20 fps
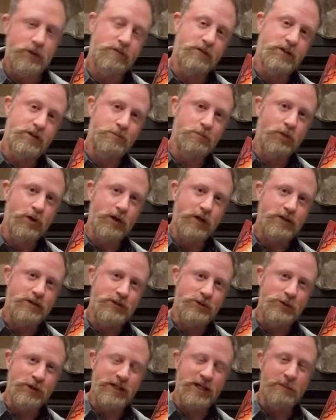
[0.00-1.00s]
of this book
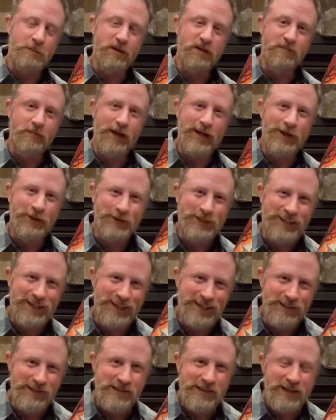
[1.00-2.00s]
to a couple of my own
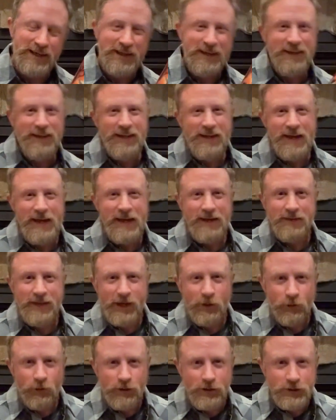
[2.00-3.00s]
kids, and
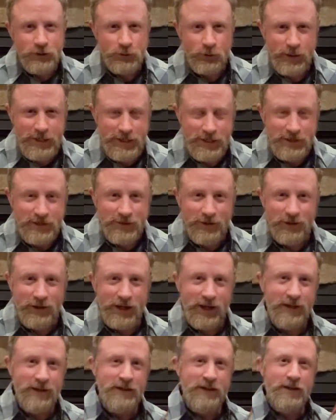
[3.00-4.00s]
they were intrigued,
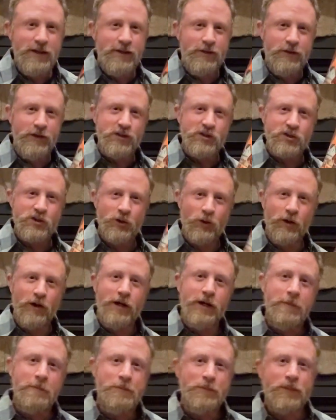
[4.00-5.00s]
okay? This
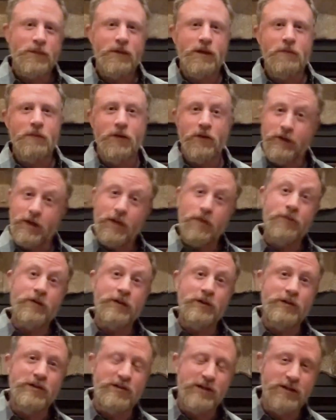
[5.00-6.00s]
story, the other
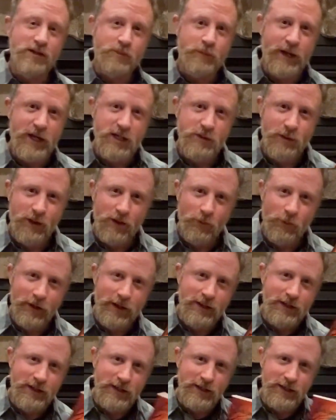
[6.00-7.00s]
thing you can see on this page, by the
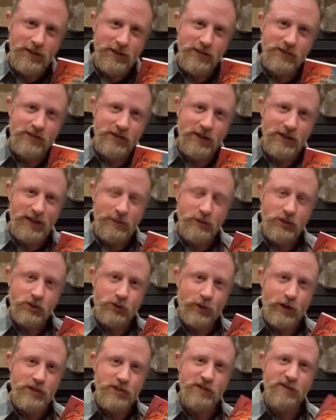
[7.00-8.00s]
way, is a
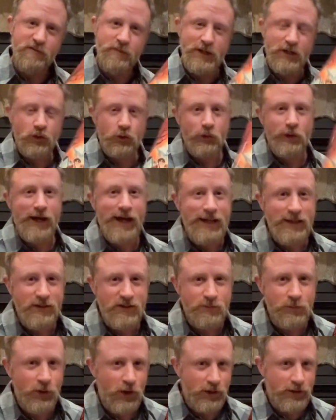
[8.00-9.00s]
demonstration of me creating
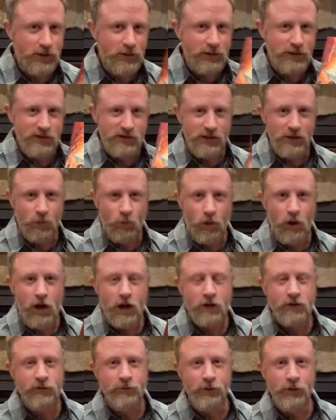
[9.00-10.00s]
this book. You can see the
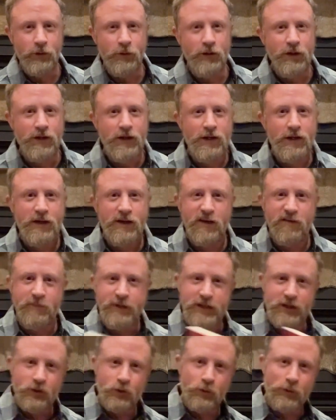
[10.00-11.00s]
walkthrough of
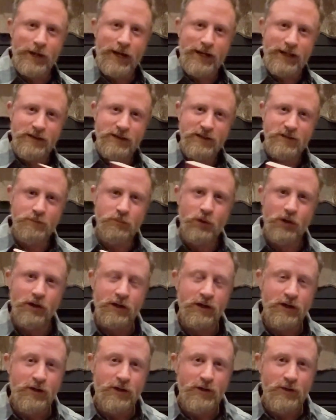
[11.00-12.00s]
me creating this
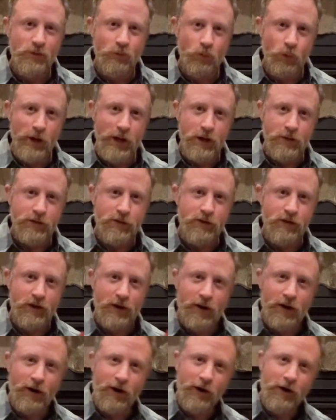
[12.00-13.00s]
book with
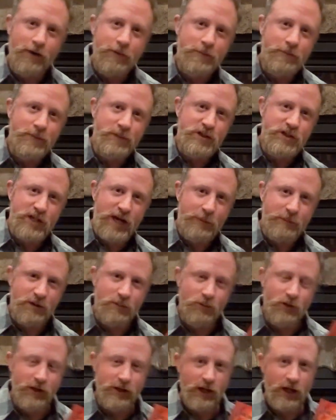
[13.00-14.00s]
our chapter
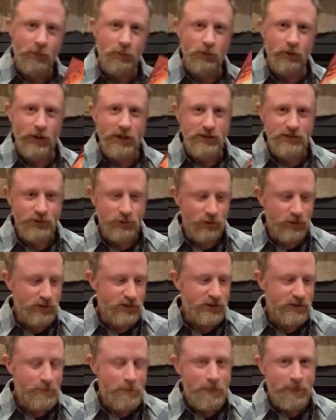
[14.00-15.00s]
book upgrade
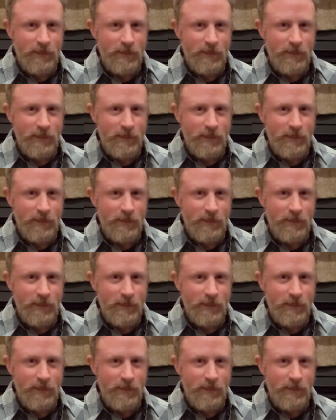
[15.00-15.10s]
tools.